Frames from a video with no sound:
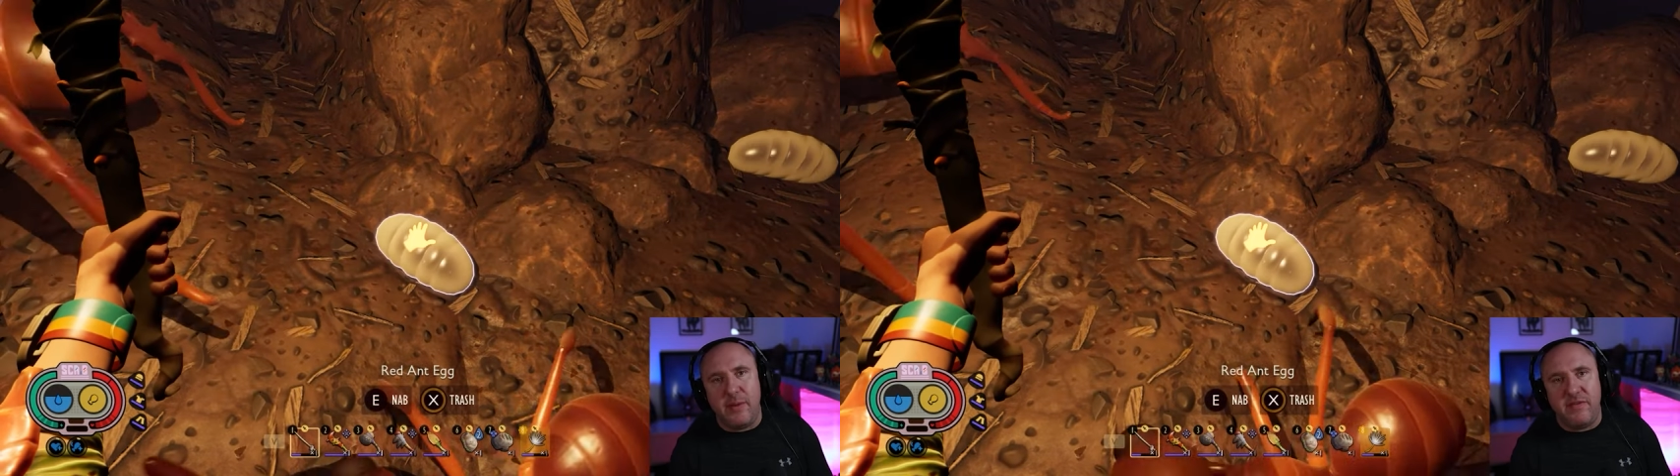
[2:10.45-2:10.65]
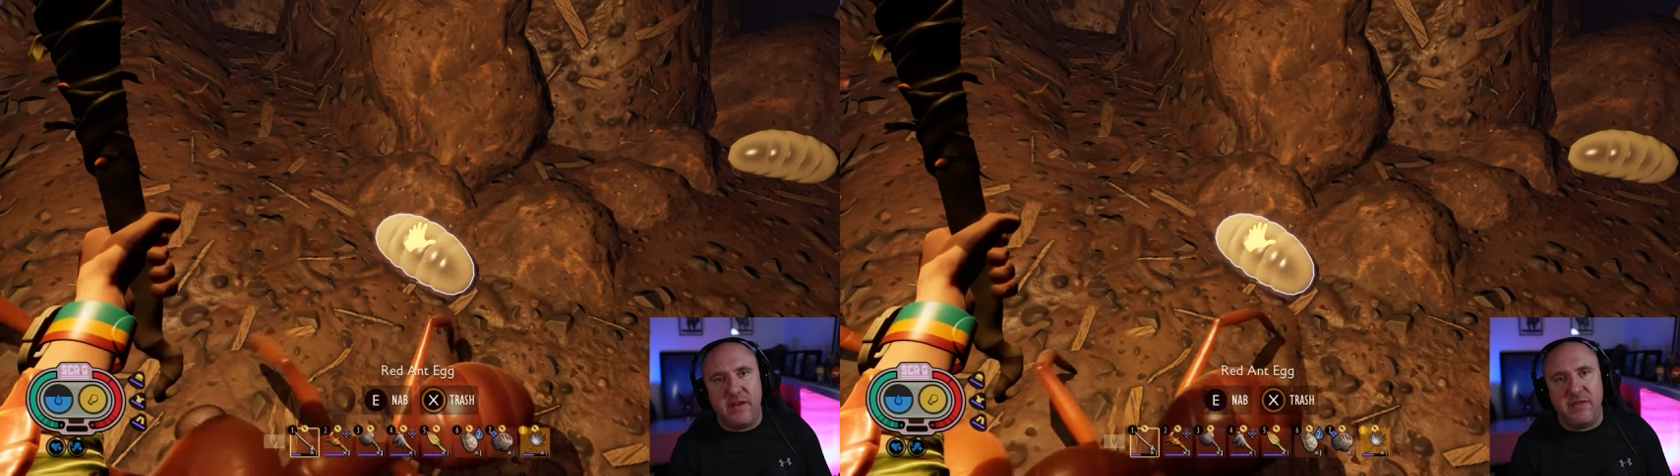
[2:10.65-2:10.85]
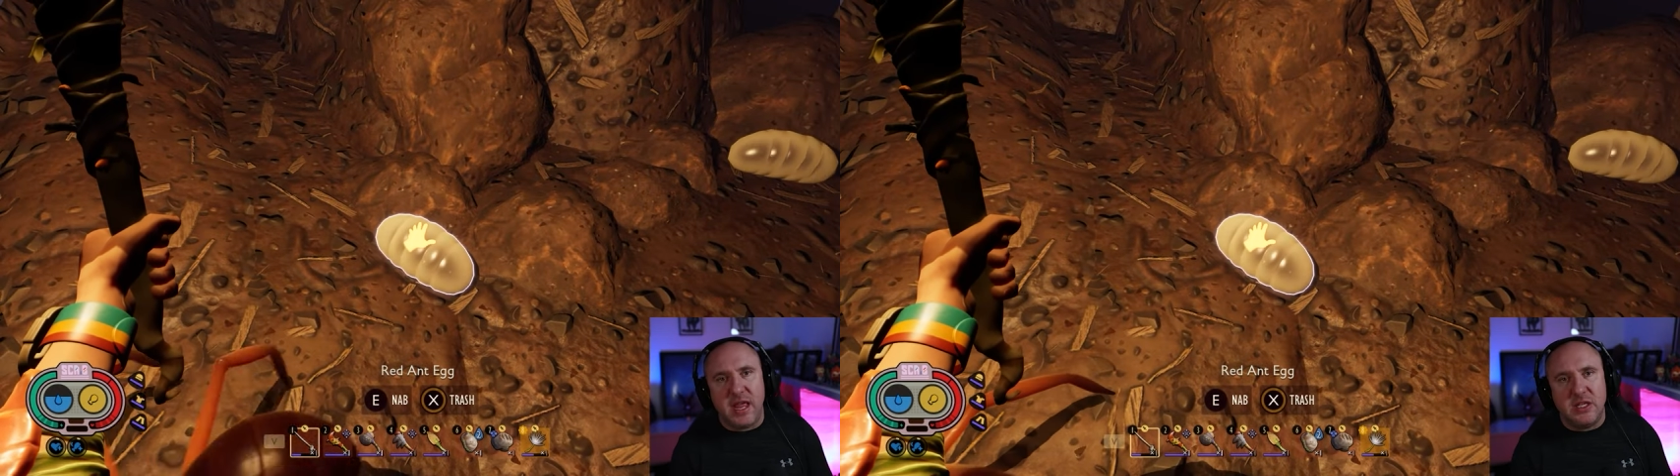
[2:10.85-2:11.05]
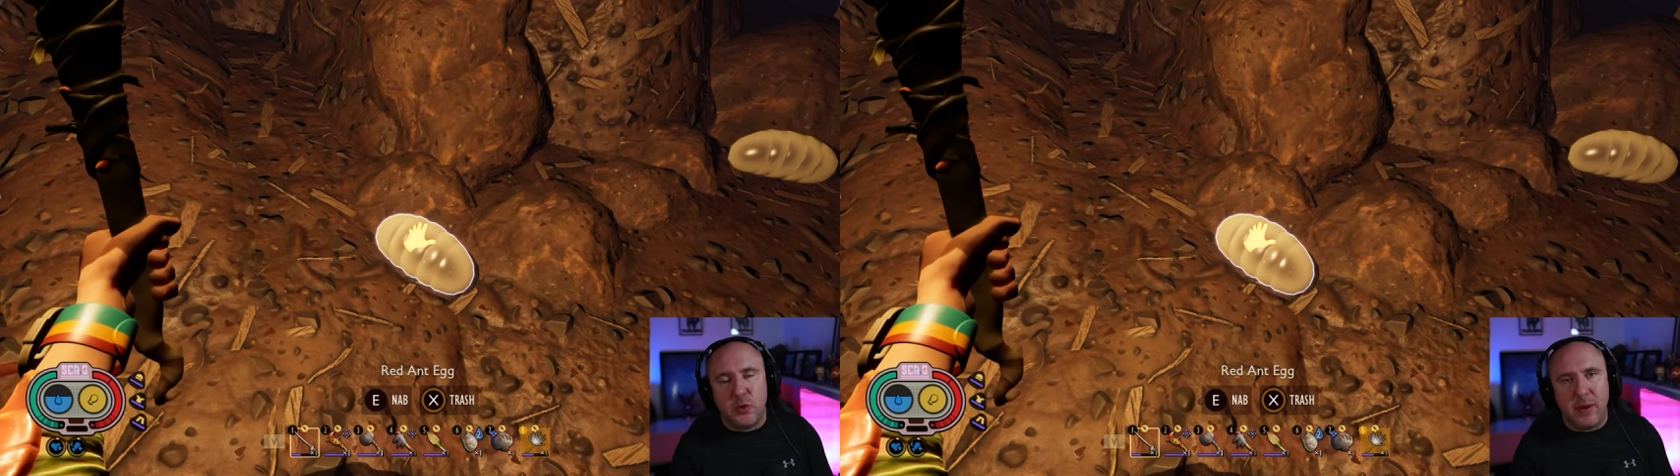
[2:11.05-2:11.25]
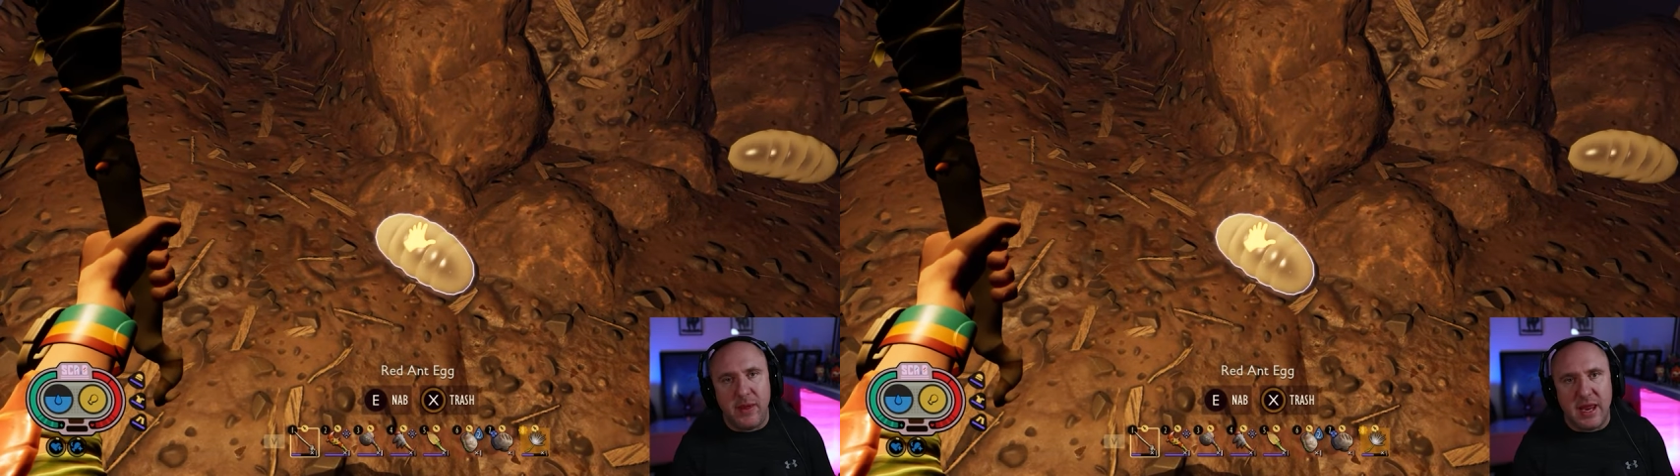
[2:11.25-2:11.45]
about fifteen to
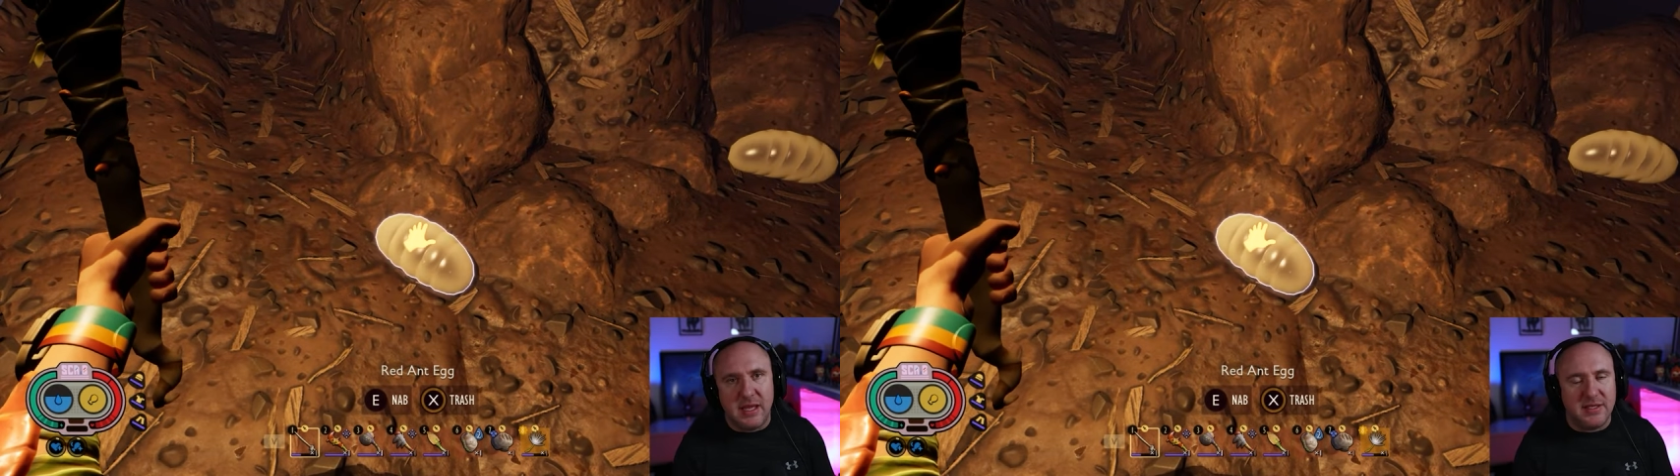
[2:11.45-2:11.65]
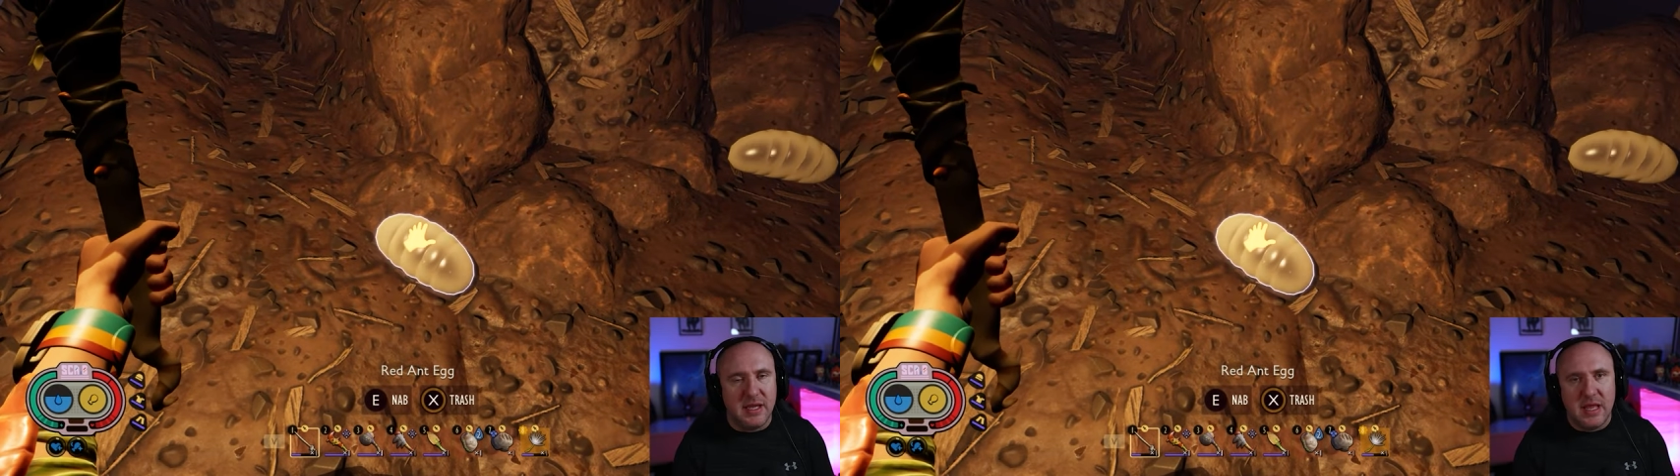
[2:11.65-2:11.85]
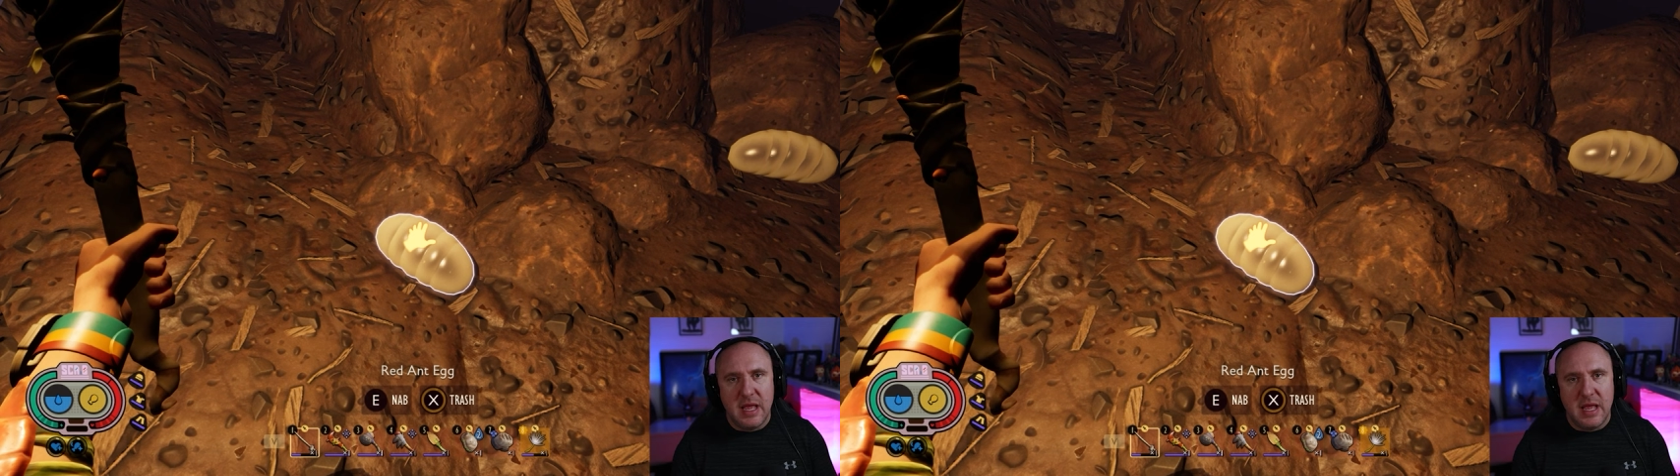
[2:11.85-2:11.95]
twenty minutes.